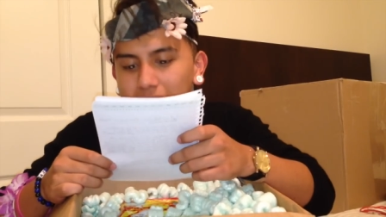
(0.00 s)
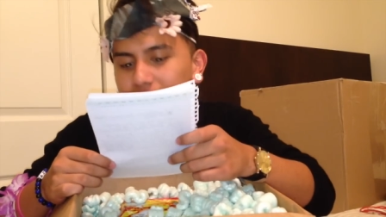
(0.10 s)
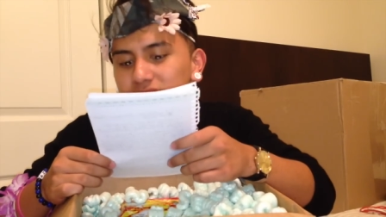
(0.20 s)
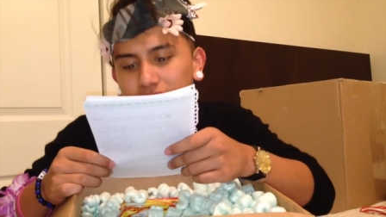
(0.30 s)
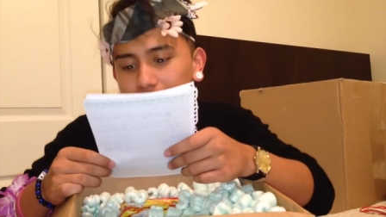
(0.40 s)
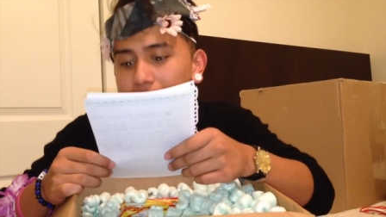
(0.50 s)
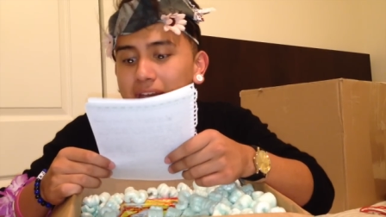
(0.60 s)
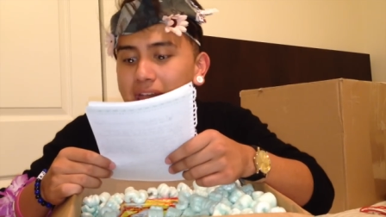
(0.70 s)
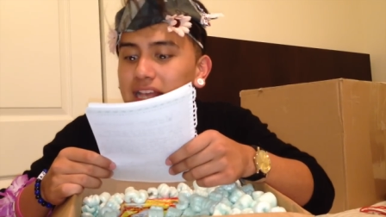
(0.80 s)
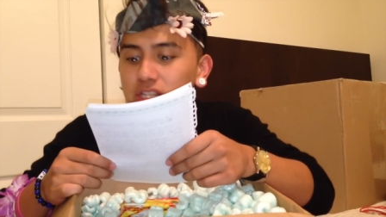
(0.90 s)
And C,
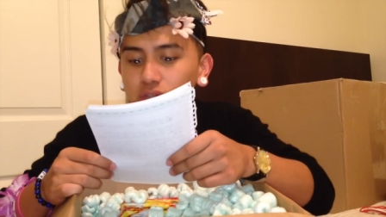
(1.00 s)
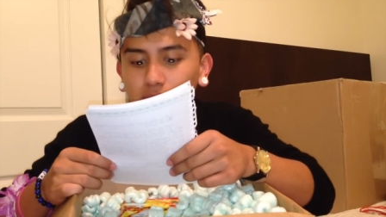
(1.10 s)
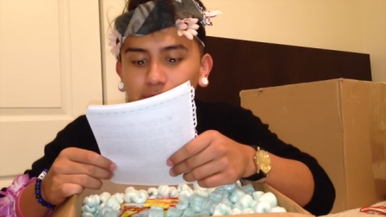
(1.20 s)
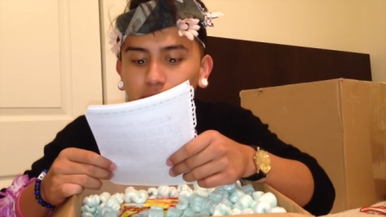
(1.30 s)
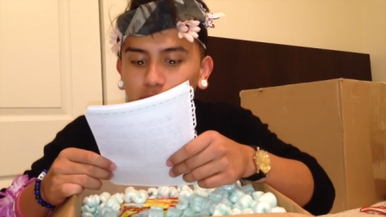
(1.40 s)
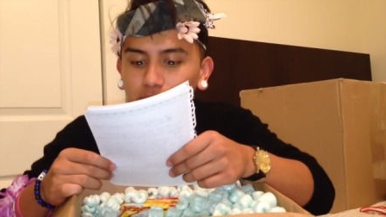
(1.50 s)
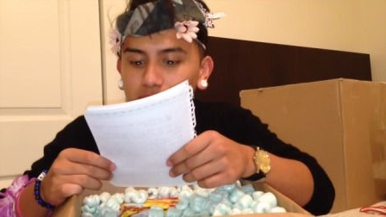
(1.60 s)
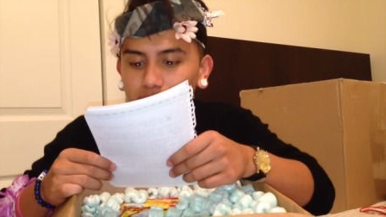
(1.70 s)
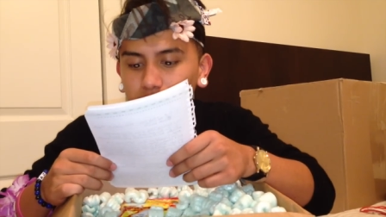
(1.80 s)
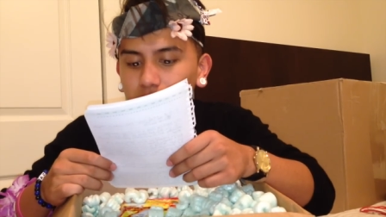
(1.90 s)
I asked you if you've
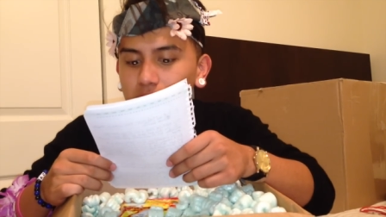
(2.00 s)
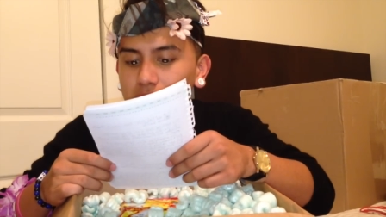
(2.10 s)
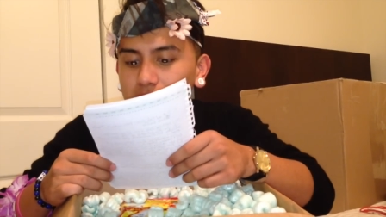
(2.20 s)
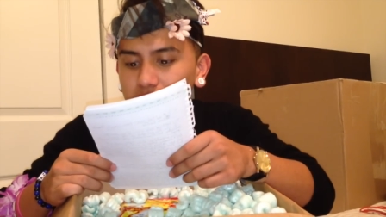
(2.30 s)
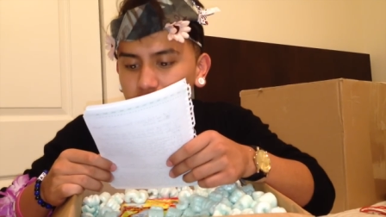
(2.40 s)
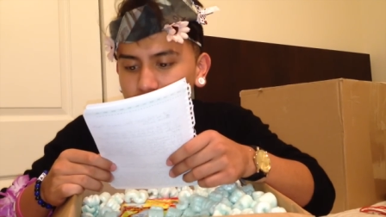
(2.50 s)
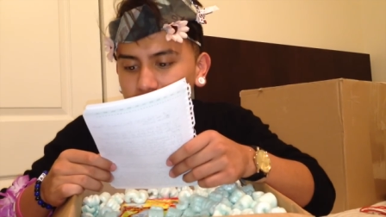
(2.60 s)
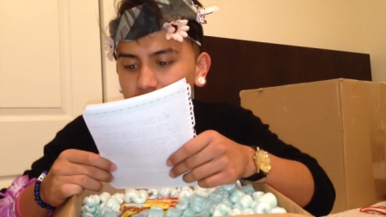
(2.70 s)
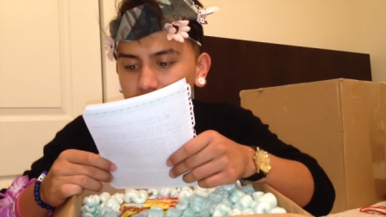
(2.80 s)
ever tried